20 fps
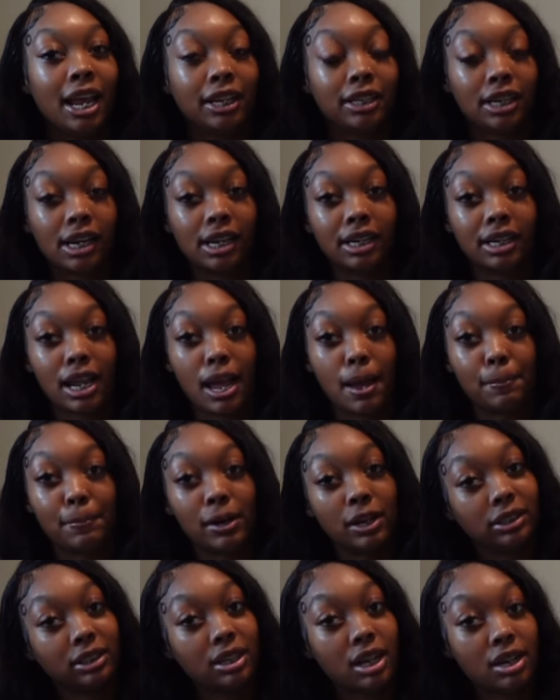Turn that
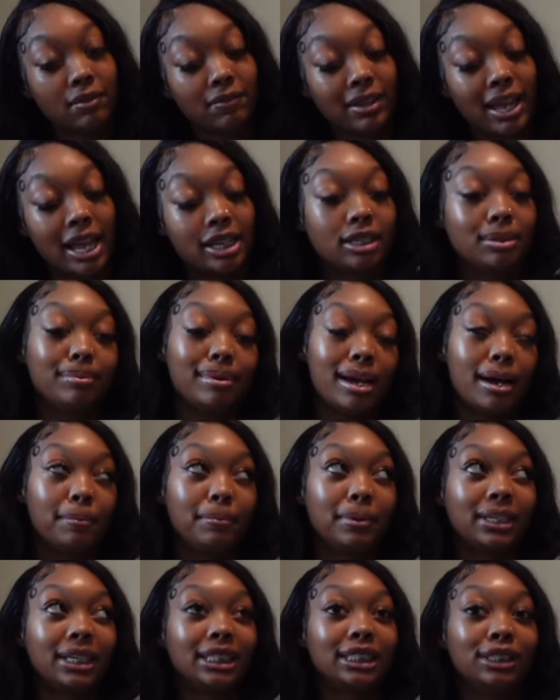post notification bell
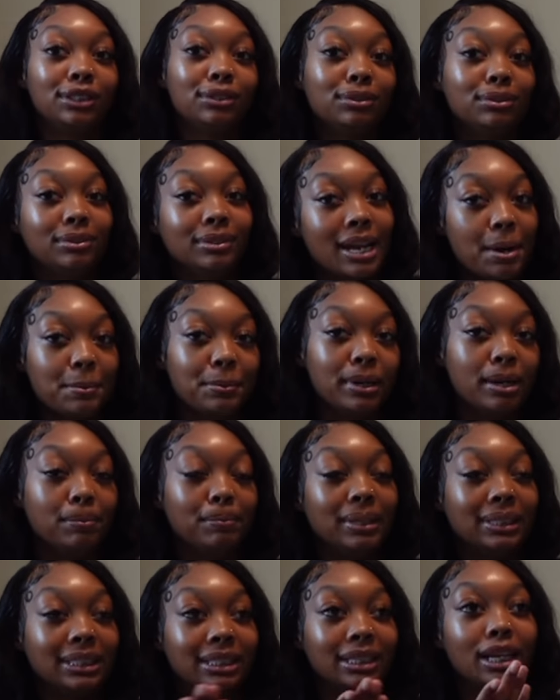because you do not want to
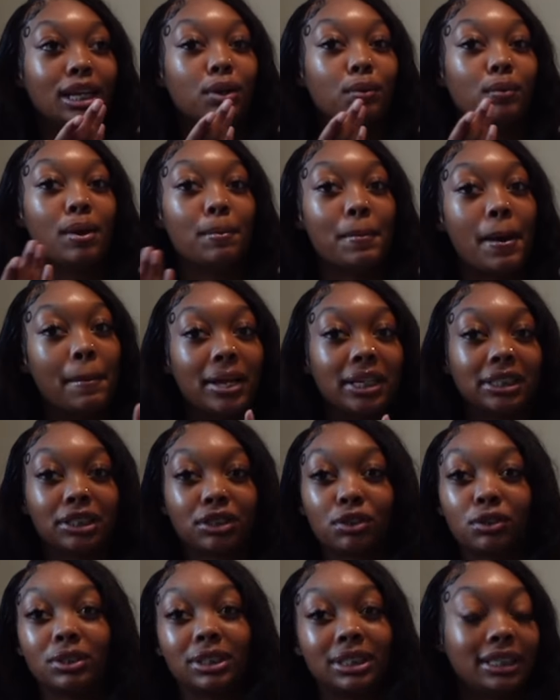miss another one of my back to
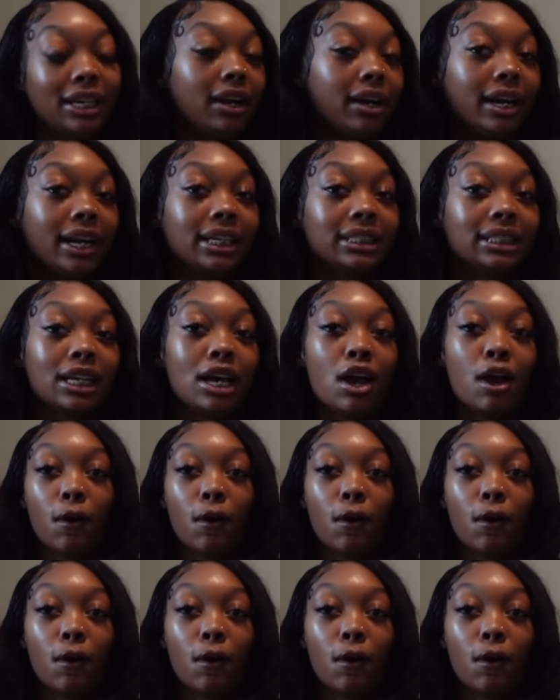school series